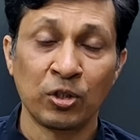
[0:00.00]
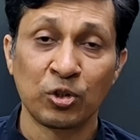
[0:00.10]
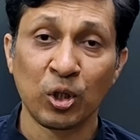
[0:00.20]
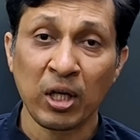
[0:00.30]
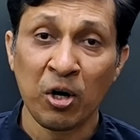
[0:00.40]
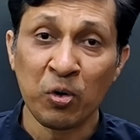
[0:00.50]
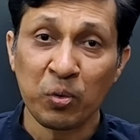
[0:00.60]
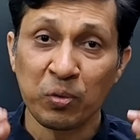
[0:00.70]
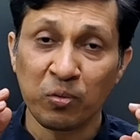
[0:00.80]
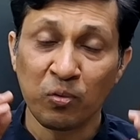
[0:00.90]
So
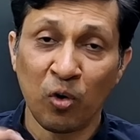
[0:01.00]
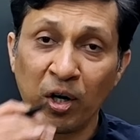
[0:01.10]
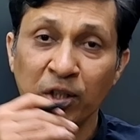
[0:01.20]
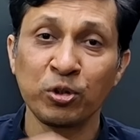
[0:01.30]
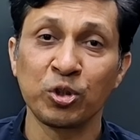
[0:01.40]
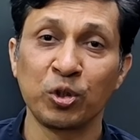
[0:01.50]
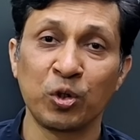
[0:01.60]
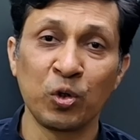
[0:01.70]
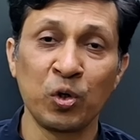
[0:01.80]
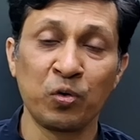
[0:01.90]
now what you
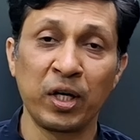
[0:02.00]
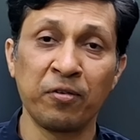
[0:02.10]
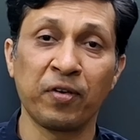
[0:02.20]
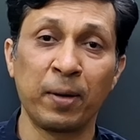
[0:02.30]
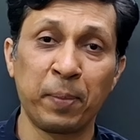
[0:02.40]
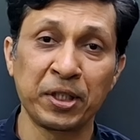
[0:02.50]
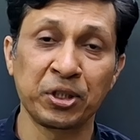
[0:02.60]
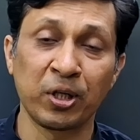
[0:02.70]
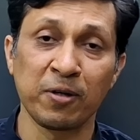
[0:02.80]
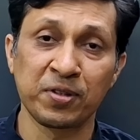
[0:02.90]
should do if a
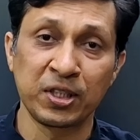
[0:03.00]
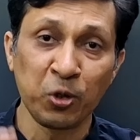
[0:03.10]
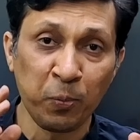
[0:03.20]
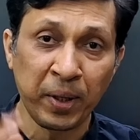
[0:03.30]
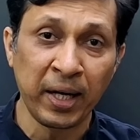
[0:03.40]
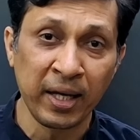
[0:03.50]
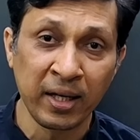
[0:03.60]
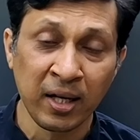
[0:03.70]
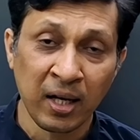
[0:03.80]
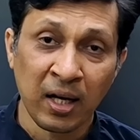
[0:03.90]
patient of
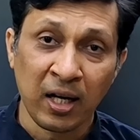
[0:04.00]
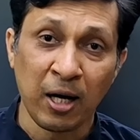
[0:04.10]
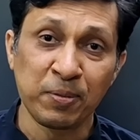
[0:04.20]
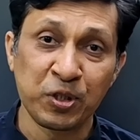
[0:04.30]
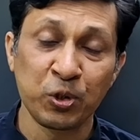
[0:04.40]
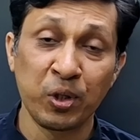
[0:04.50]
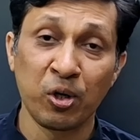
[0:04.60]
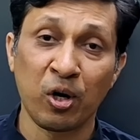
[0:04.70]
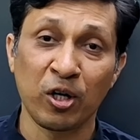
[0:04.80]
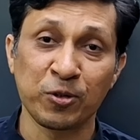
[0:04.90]
COPD comes to
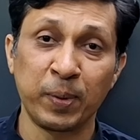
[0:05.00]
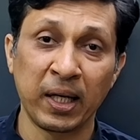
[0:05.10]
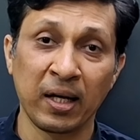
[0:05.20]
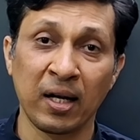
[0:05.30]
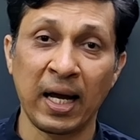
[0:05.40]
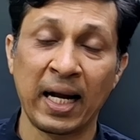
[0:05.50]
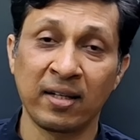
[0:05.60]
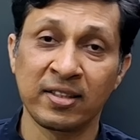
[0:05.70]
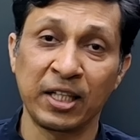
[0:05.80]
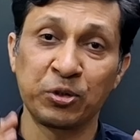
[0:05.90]
your hospital
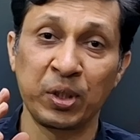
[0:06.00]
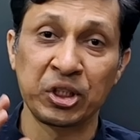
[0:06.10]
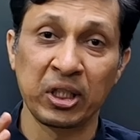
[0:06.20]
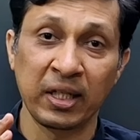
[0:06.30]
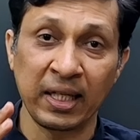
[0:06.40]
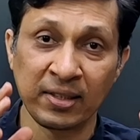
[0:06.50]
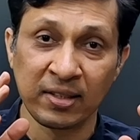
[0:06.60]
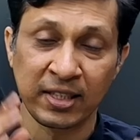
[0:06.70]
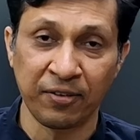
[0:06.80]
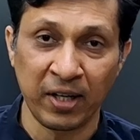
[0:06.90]
and saturation
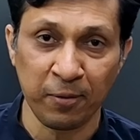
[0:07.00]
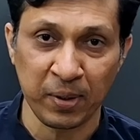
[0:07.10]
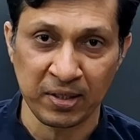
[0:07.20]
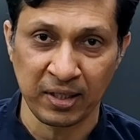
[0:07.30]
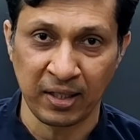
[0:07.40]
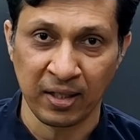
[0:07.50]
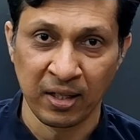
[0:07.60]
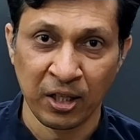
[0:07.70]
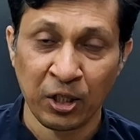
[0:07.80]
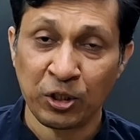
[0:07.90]
is 70%?
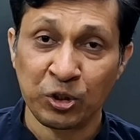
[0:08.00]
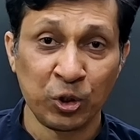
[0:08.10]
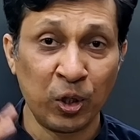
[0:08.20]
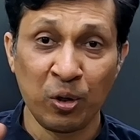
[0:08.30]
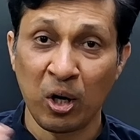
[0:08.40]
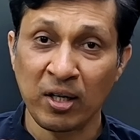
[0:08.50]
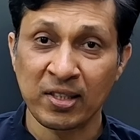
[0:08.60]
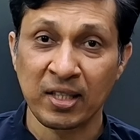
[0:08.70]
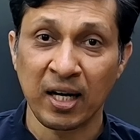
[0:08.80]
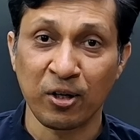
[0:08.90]
Should you not
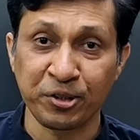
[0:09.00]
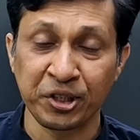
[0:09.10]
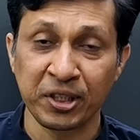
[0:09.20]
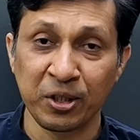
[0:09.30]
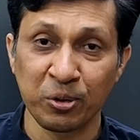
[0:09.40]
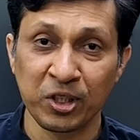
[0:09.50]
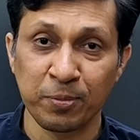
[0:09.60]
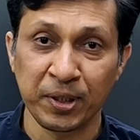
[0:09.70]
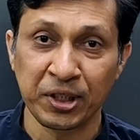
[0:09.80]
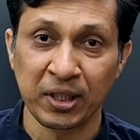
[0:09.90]
start oxygen to this
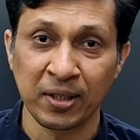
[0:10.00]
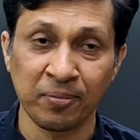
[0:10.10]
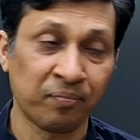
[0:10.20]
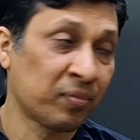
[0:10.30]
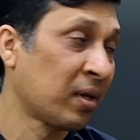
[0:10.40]
patient?